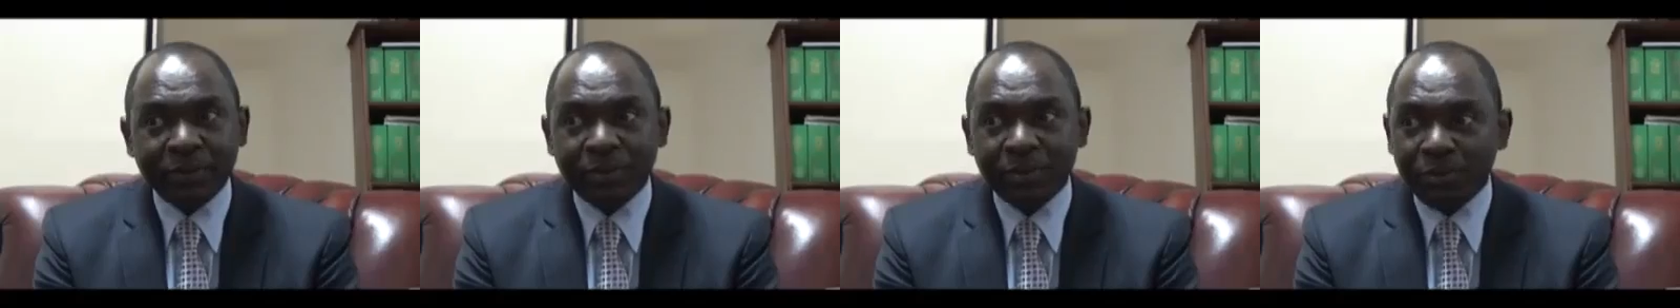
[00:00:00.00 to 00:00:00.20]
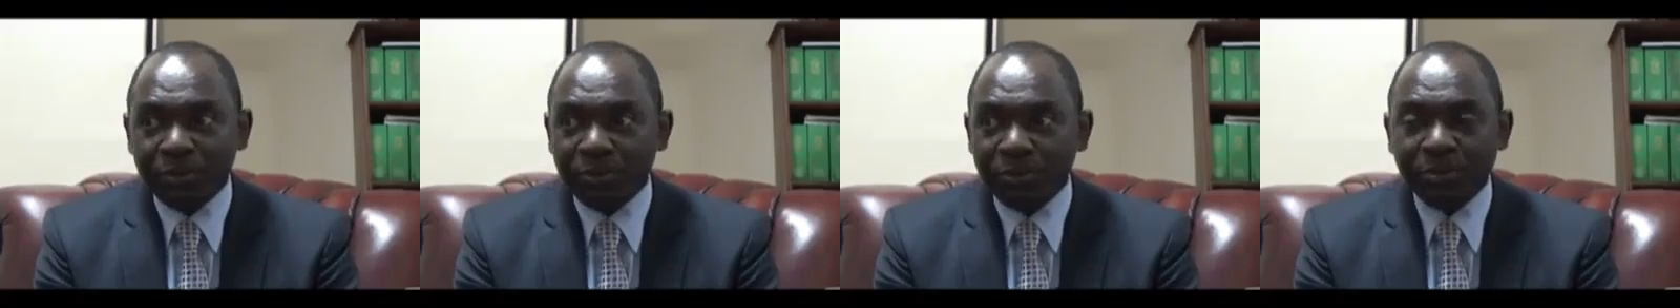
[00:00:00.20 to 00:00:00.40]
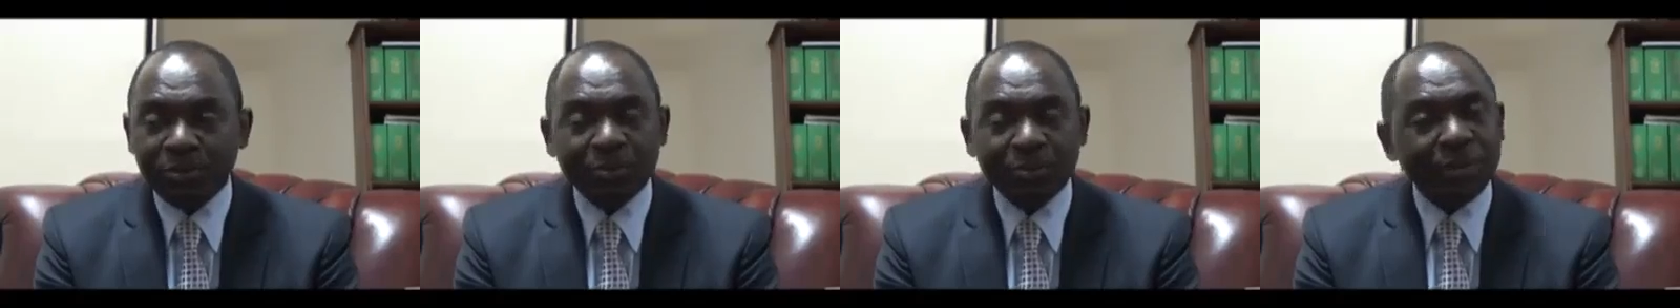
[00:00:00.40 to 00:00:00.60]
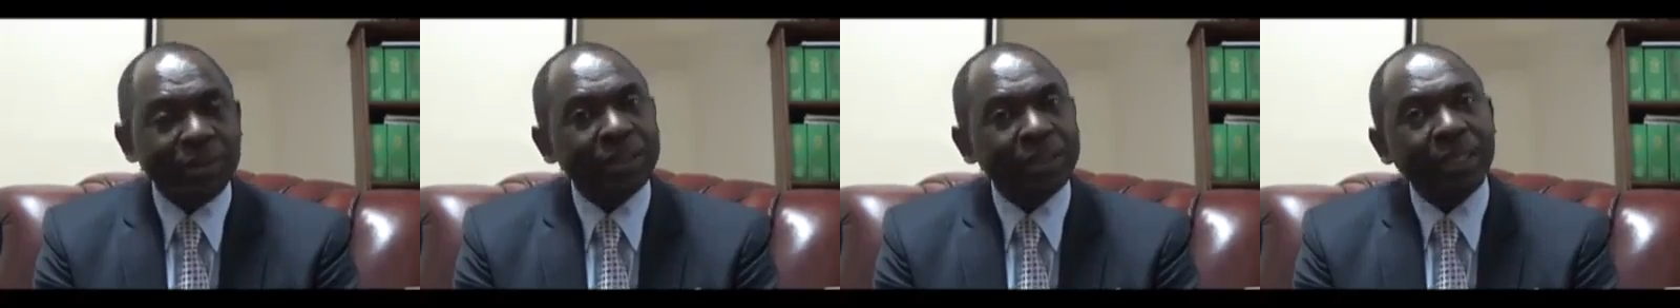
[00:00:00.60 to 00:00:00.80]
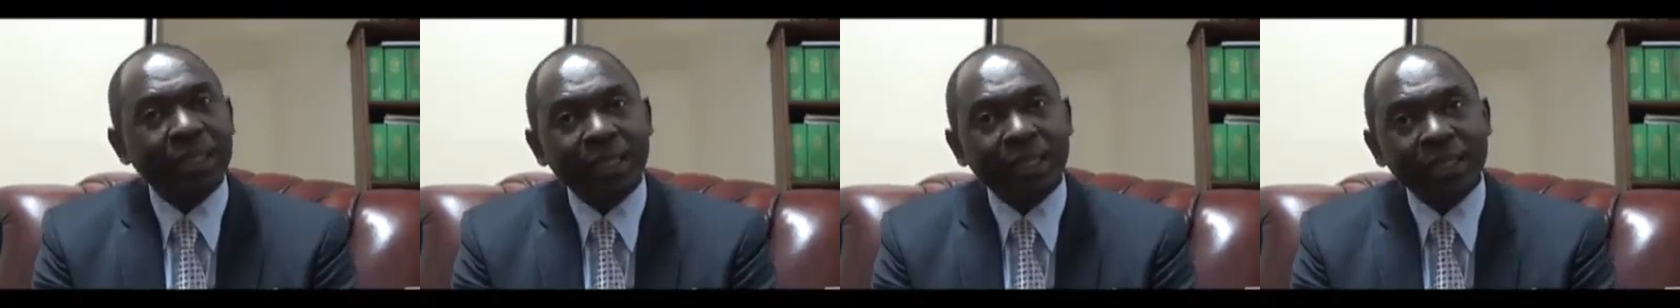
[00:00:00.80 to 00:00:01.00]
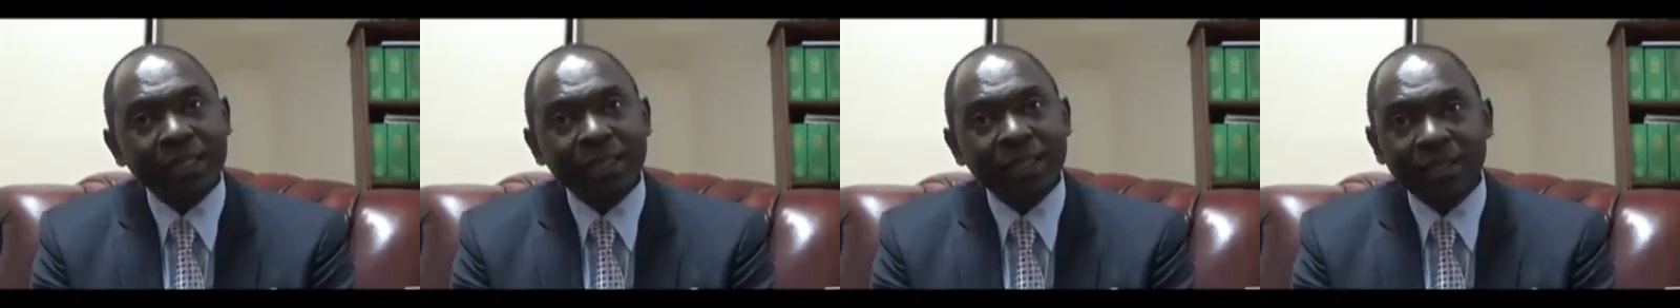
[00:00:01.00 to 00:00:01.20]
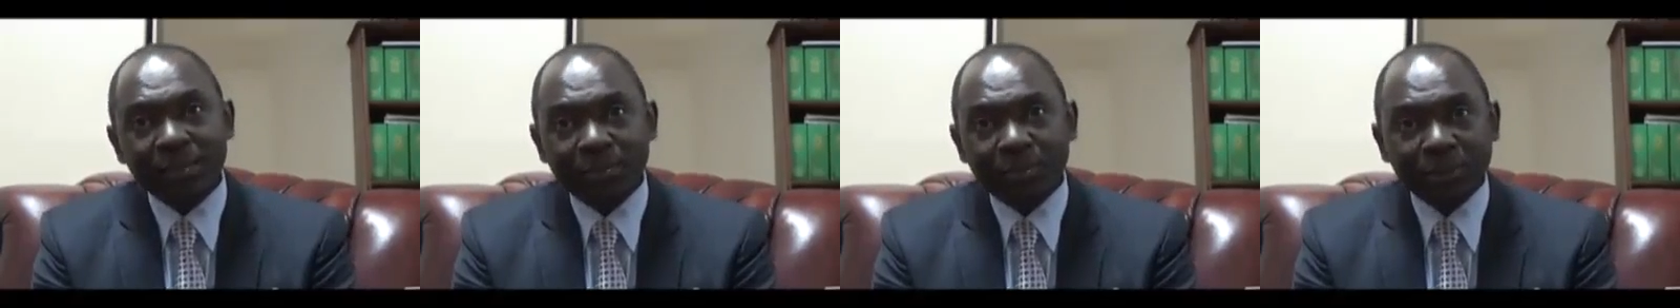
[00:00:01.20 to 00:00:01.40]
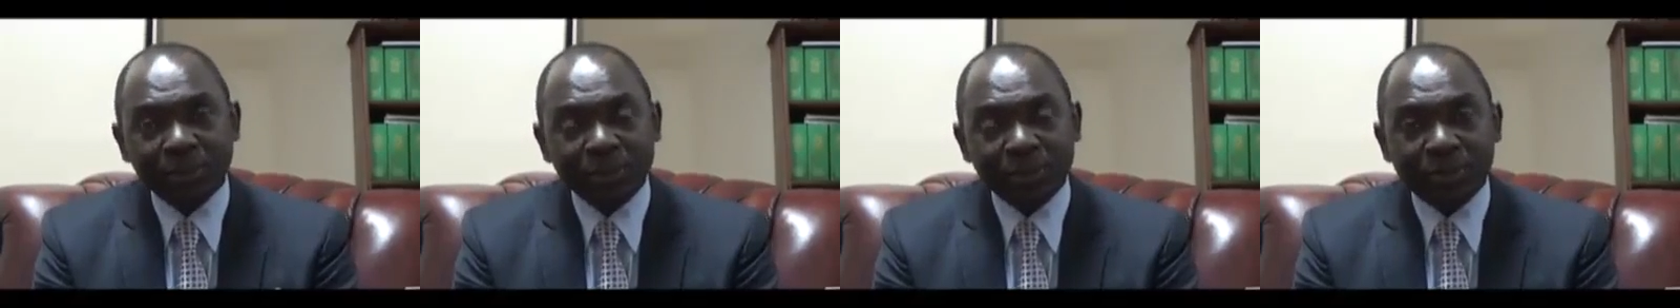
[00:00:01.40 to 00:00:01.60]
who is against his
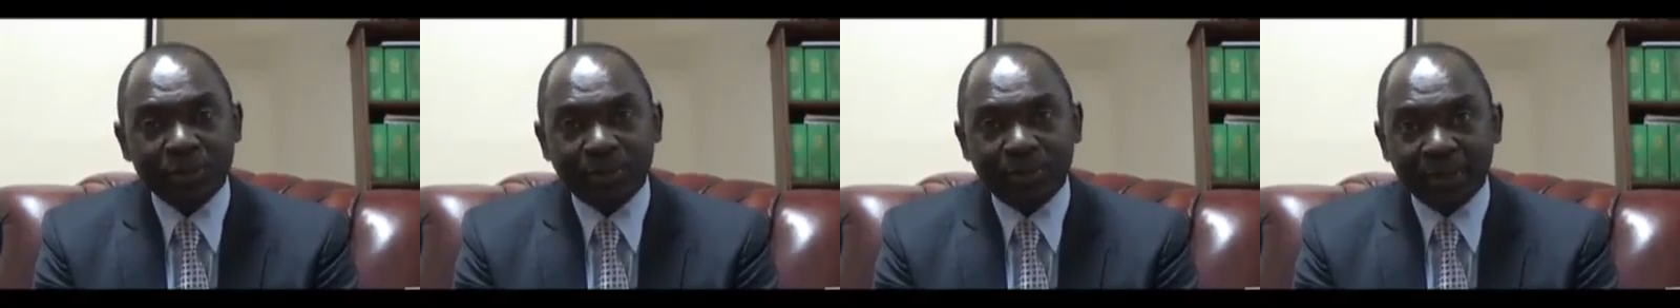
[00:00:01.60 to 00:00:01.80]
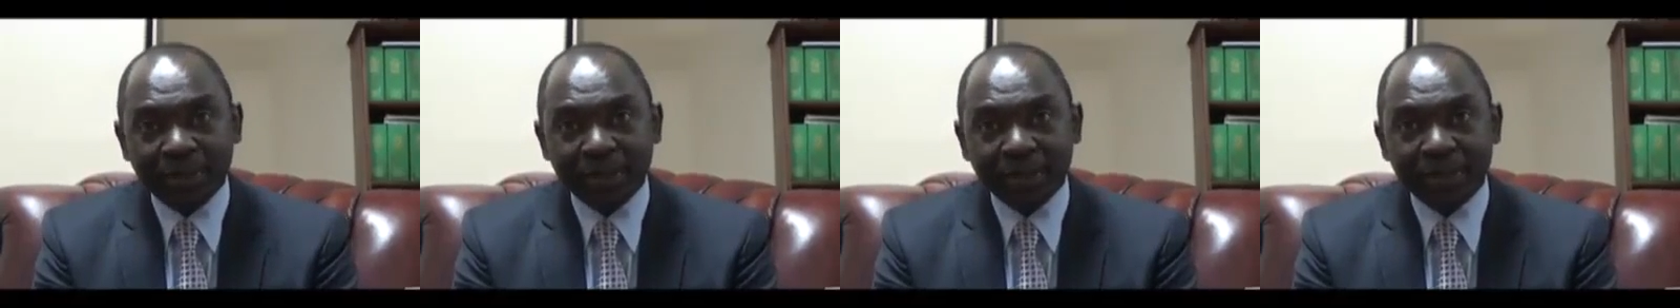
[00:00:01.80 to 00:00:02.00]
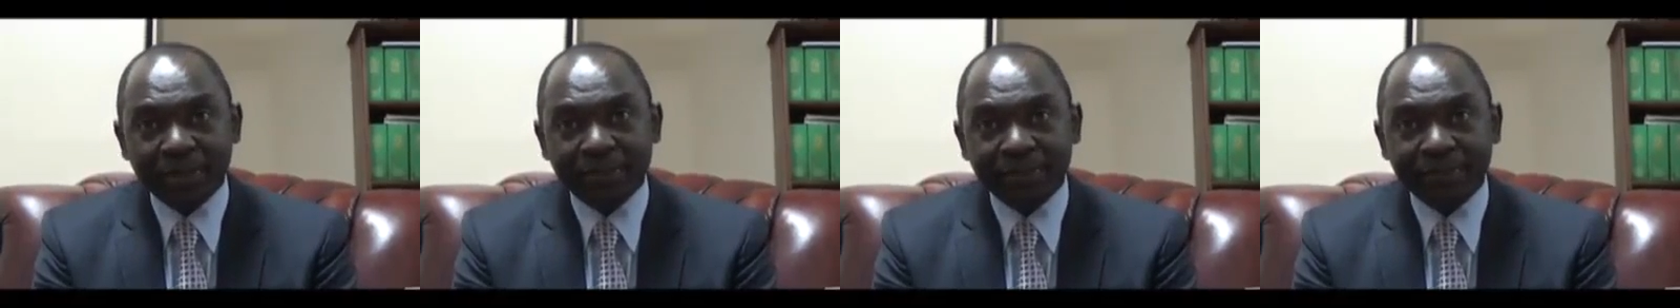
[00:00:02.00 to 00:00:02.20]
political party?